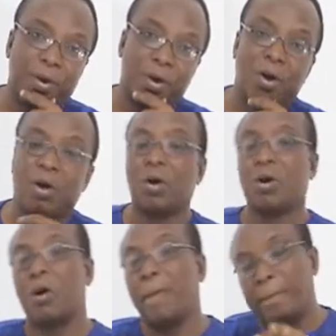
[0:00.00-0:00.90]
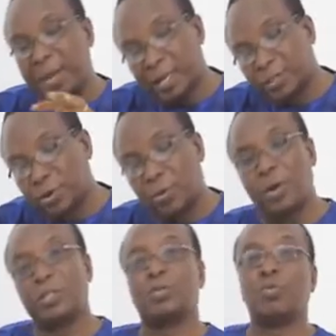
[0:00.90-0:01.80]
or compel
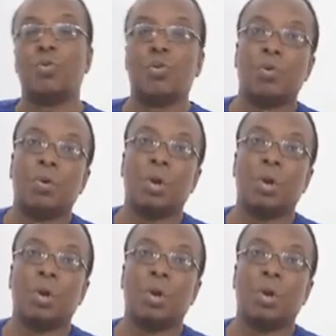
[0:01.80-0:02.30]
someone to